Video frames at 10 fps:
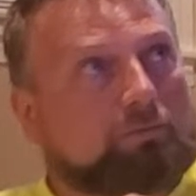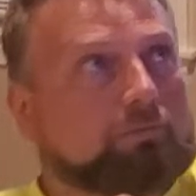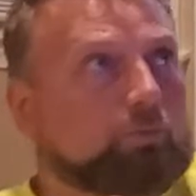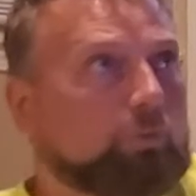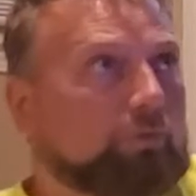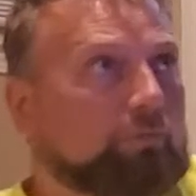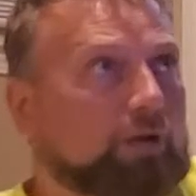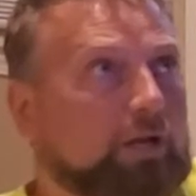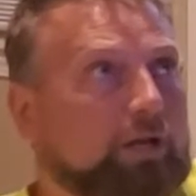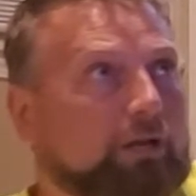4,
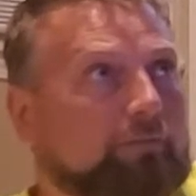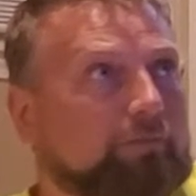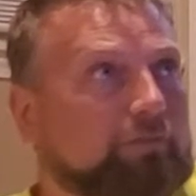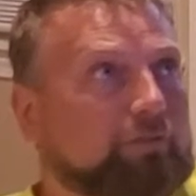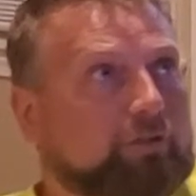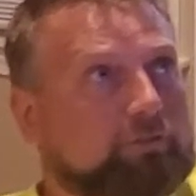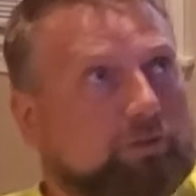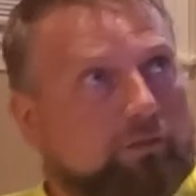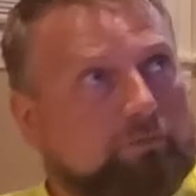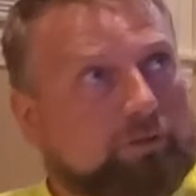5, 6,
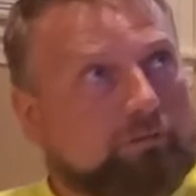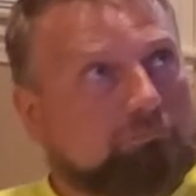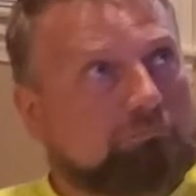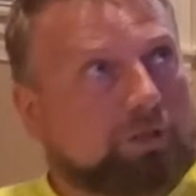7,